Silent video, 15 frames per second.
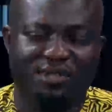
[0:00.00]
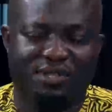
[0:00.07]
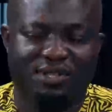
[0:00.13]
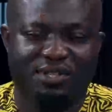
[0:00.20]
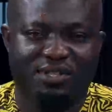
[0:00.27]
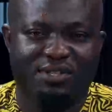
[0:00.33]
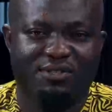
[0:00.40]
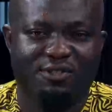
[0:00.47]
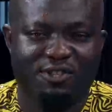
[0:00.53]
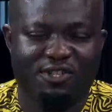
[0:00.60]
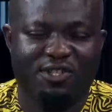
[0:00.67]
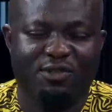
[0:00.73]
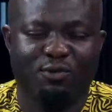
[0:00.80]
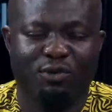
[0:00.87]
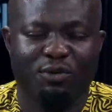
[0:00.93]
this? Just
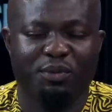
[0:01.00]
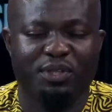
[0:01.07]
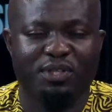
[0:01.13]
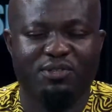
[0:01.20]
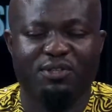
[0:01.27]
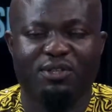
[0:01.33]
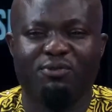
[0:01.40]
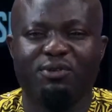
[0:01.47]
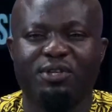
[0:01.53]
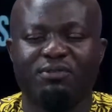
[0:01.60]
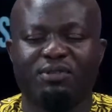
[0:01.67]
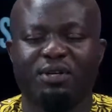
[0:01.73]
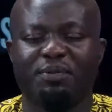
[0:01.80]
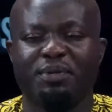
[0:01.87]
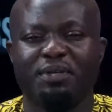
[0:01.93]
in 1 minute so that we can
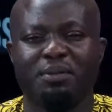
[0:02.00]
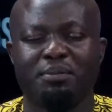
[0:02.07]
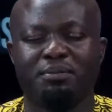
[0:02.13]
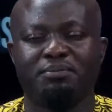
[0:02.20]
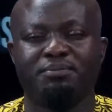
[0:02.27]
wrap it up.